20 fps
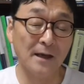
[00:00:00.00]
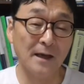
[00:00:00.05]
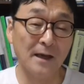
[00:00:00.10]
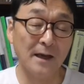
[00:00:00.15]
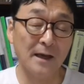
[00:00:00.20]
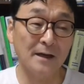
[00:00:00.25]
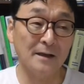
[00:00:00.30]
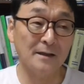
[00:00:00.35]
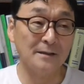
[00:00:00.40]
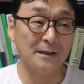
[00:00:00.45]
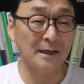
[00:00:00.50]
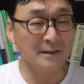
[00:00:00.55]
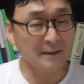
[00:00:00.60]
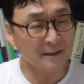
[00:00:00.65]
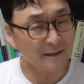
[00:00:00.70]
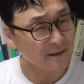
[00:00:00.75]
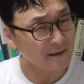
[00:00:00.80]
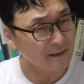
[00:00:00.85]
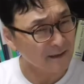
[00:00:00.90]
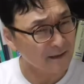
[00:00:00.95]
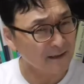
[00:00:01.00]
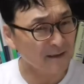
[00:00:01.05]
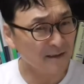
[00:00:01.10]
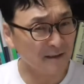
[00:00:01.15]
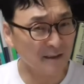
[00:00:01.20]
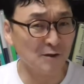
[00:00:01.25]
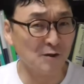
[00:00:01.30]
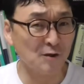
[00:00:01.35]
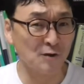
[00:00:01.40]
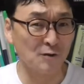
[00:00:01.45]
And I think this is
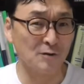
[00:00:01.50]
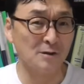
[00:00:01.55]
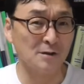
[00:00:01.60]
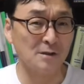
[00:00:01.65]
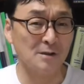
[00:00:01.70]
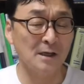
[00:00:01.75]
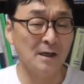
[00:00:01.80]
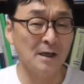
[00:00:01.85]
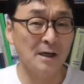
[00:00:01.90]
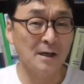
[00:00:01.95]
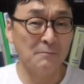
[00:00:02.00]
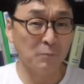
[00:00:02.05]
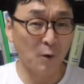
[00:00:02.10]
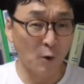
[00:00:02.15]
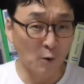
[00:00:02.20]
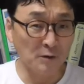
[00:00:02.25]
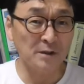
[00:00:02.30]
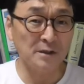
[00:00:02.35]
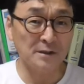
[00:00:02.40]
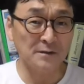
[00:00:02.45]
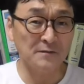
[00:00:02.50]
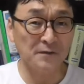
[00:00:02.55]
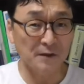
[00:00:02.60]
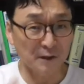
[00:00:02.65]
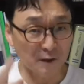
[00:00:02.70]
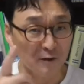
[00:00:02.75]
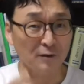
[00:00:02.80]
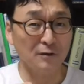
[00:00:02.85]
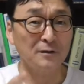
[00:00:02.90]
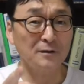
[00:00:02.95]
the church pointing
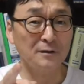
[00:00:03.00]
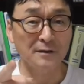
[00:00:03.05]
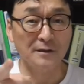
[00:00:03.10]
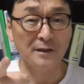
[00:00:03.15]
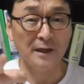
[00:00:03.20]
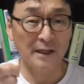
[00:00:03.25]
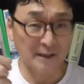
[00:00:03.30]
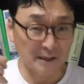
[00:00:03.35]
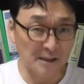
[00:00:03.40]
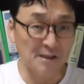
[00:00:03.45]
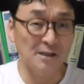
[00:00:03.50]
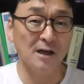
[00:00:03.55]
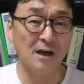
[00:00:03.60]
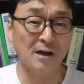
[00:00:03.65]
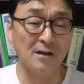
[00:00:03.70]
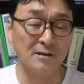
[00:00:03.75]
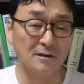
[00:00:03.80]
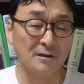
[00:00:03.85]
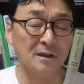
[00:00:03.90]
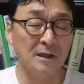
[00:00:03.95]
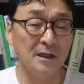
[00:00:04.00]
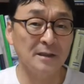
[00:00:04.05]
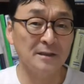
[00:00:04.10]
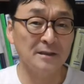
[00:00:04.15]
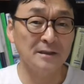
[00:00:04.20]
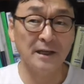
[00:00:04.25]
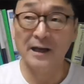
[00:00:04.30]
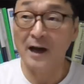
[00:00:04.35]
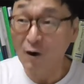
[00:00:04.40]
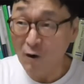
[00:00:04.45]
finger at each other,
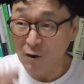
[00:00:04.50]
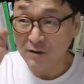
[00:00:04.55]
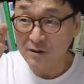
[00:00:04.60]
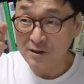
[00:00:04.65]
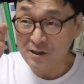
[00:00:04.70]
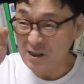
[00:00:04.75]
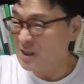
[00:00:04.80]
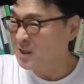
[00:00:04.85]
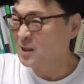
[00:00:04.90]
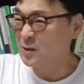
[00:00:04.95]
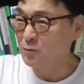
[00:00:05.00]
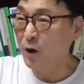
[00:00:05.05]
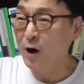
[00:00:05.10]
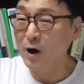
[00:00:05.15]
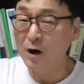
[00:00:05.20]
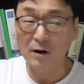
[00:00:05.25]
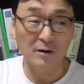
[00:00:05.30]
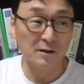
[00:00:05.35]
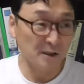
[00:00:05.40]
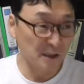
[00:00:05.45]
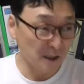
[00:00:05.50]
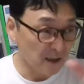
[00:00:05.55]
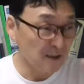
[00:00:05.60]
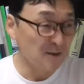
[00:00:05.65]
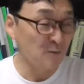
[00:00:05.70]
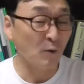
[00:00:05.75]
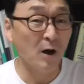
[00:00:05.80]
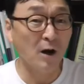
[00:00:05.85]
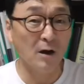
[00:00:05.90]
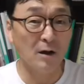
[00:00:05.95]
say, oh, she's wrong,
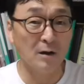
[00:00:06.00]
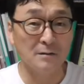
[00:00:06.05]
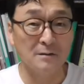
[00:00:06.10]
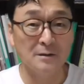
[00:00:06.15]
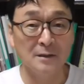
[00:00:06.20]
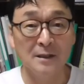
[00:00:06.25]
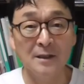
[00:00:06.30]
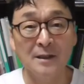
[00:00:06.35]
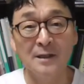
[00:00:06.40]
he's wrong.